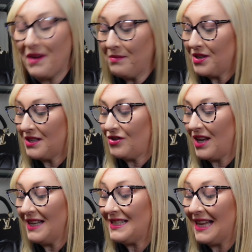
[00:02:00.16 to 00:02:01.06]
I'm just
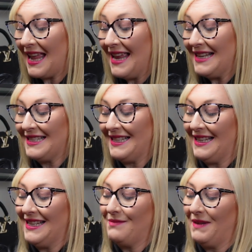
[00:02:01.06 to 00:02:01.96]
trying to get into
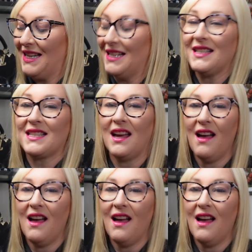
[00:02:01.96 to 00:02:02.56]
this because